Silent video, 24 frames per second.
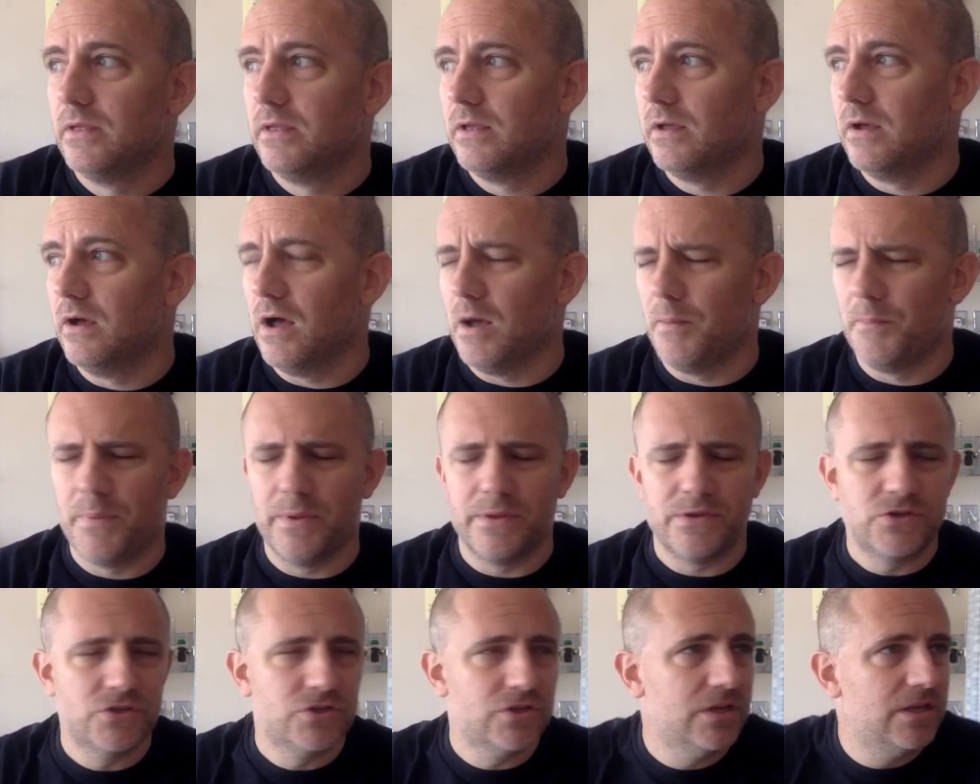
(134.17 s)
up,
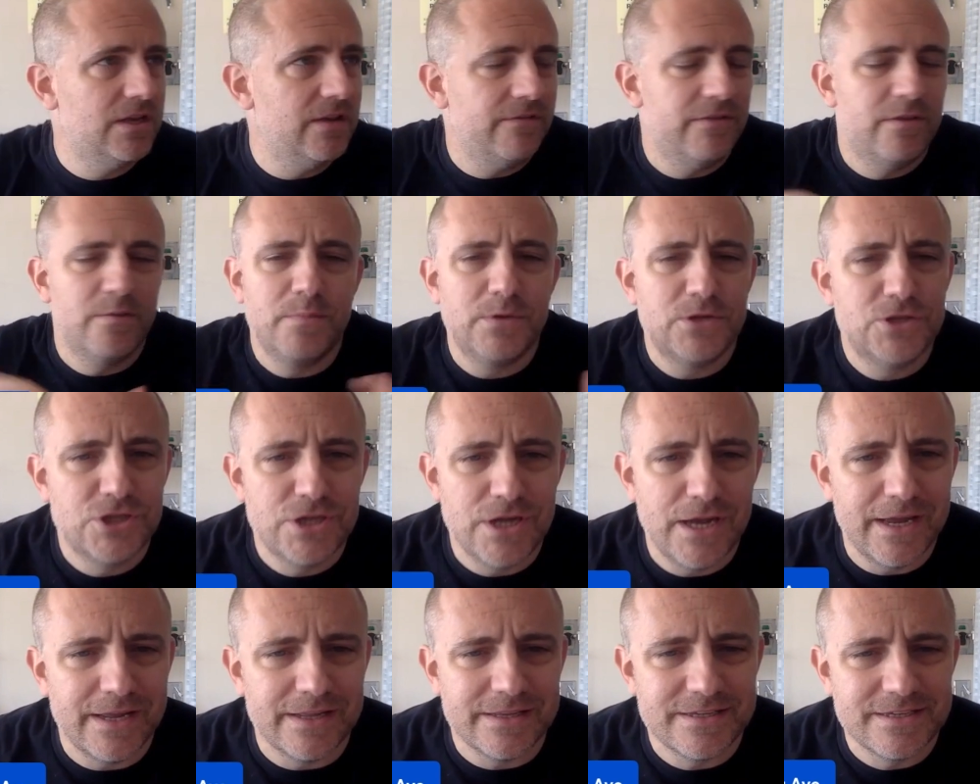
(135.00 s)
and just give them a
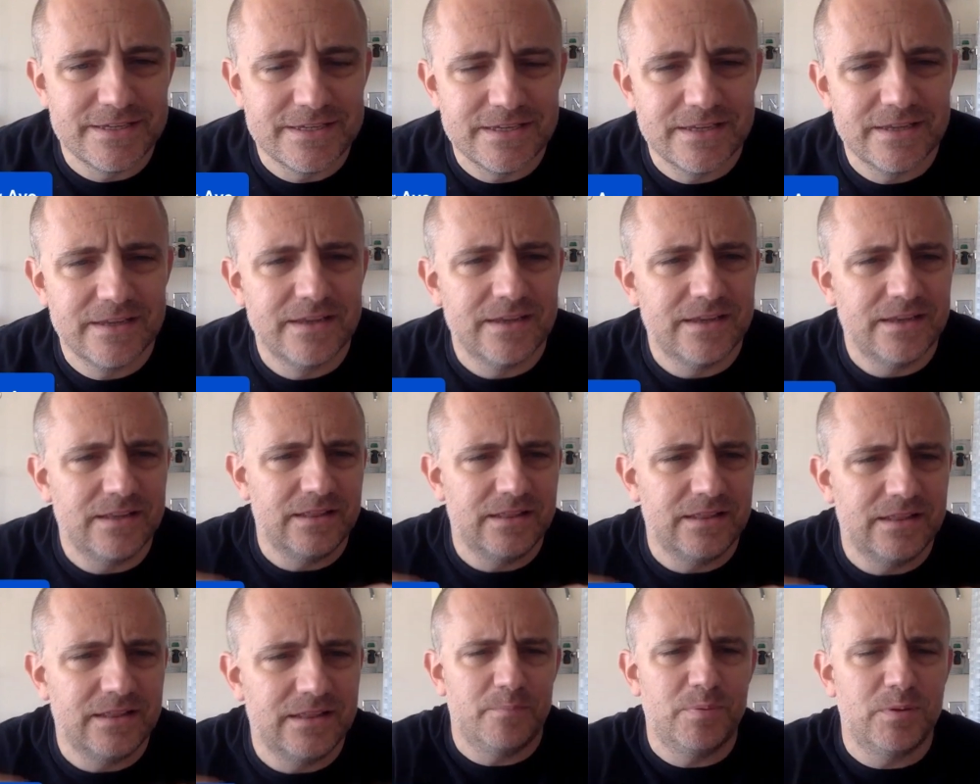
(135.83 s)
chance.
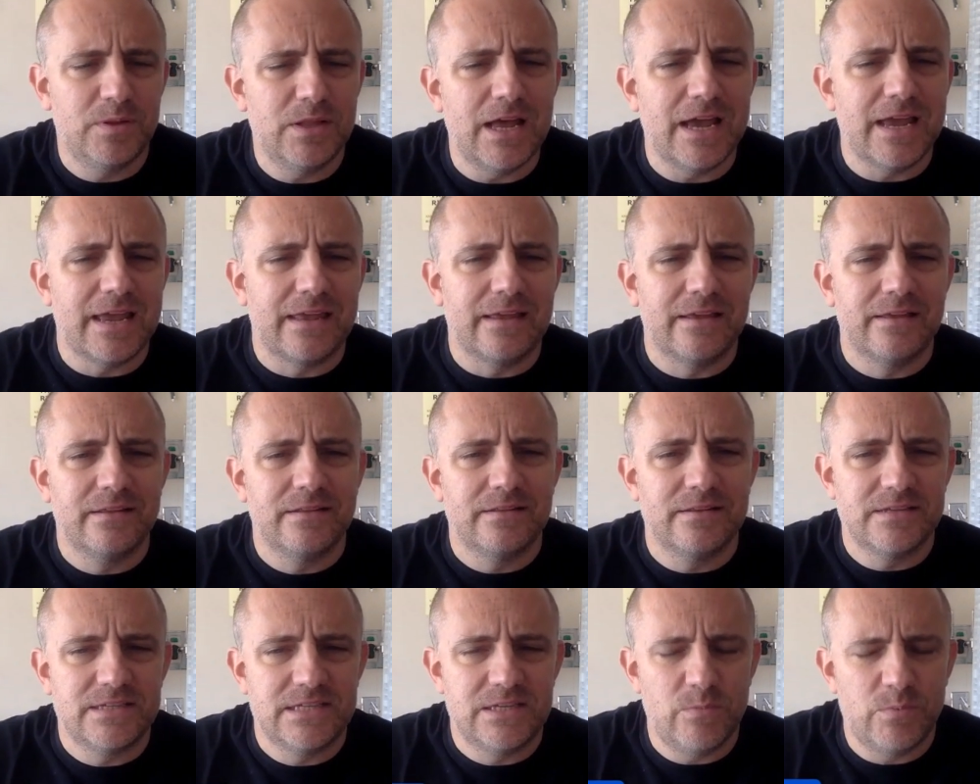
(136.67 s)
Let them play.
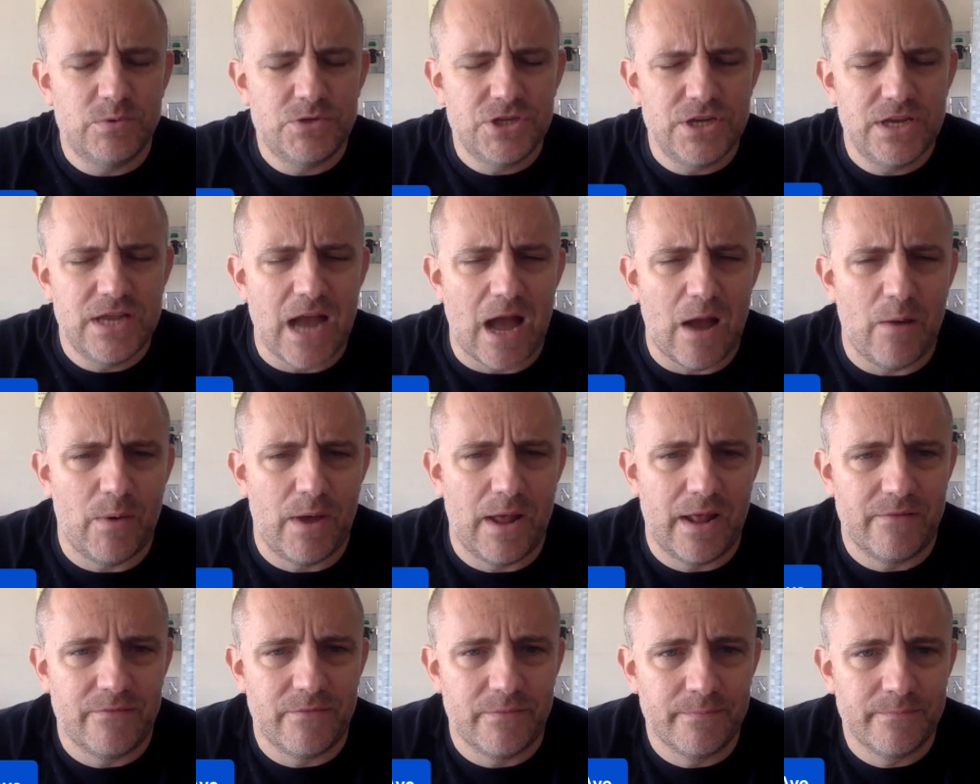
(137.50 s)
See what you got
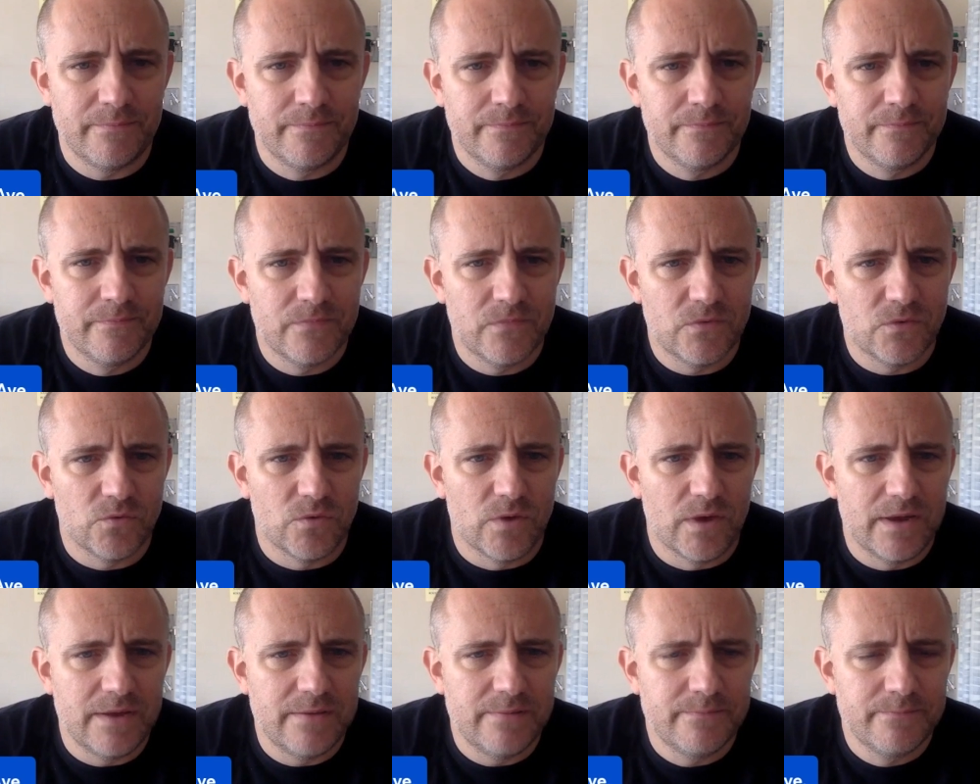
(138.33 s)
out of them,
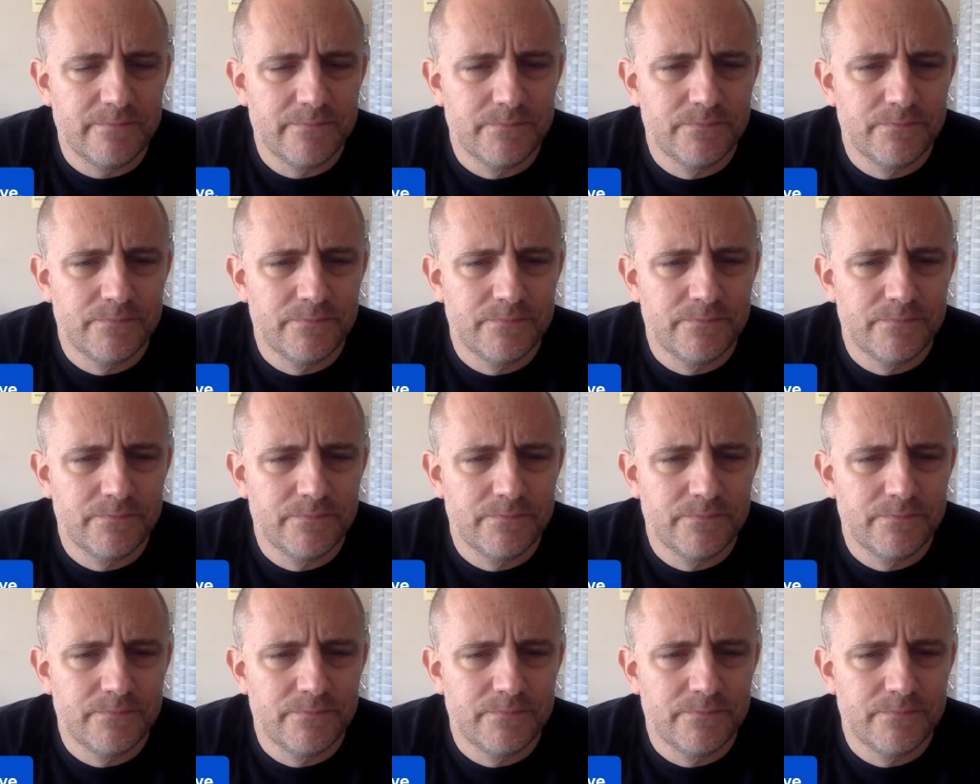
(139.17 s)
right?